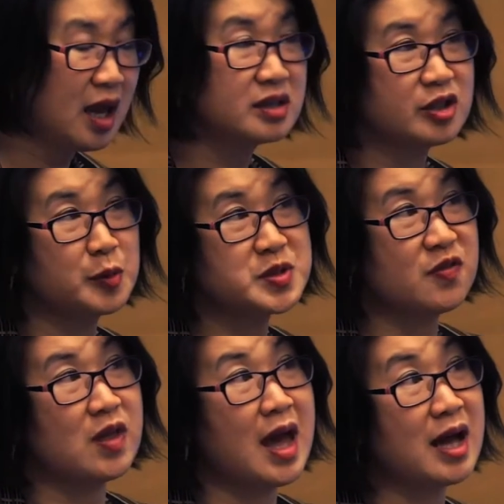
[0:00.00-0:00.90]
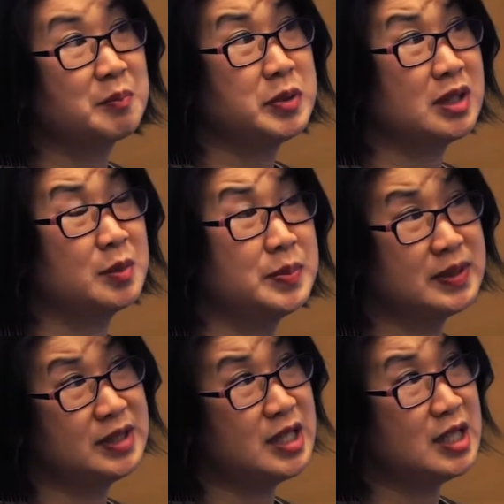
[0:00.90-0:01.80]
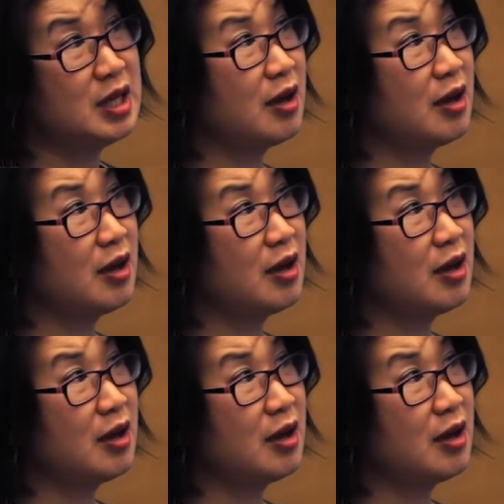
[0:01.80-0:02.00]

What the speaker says: In terms of the applicability